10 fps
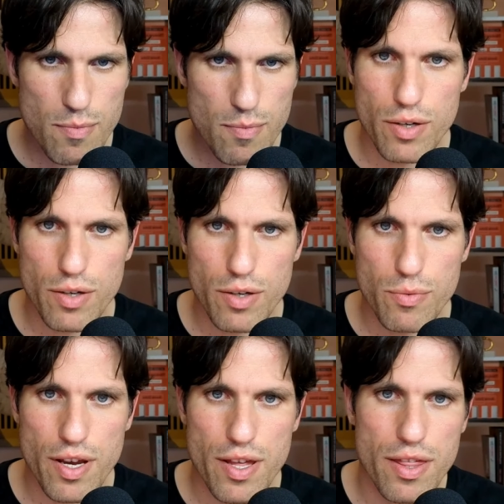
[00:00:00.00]
I'm working
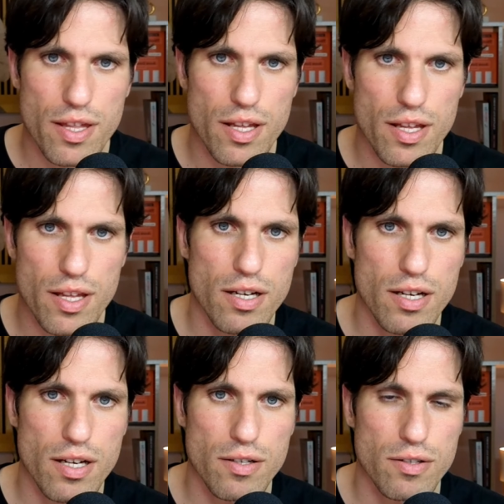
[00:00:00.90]
with
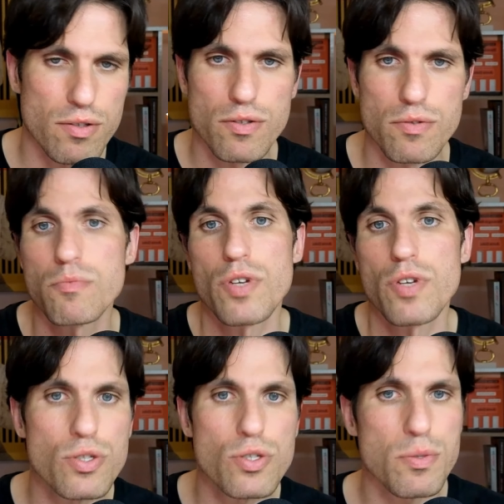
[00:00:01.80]

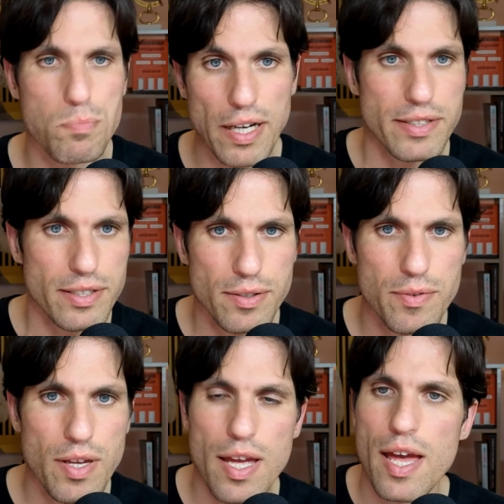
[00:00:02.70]
uses Bynder,
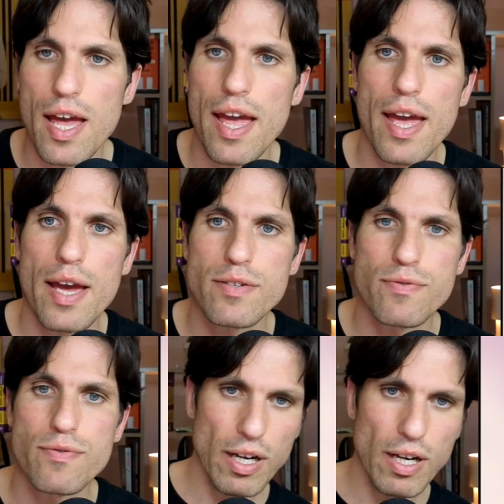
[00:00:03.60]
and for
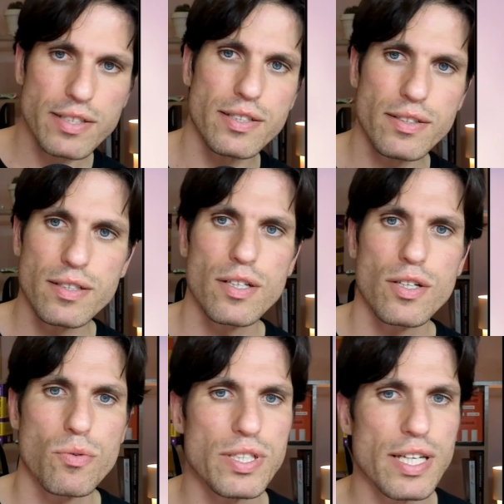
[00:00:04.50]
Bynder,
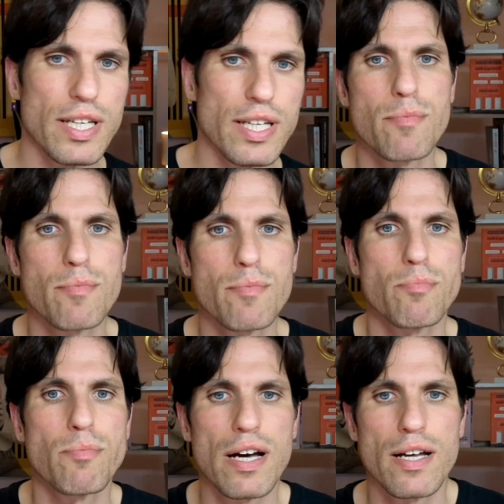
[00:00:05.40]
we didn't have
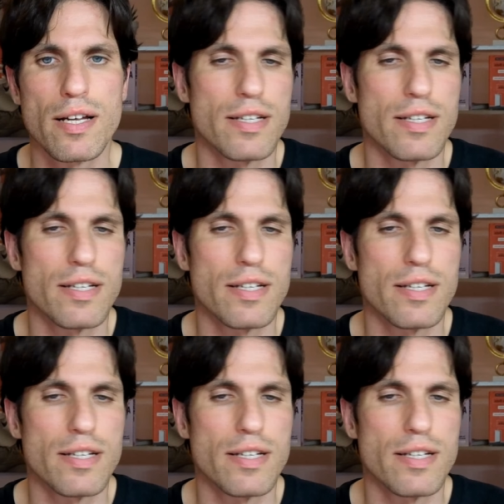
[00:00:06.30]
a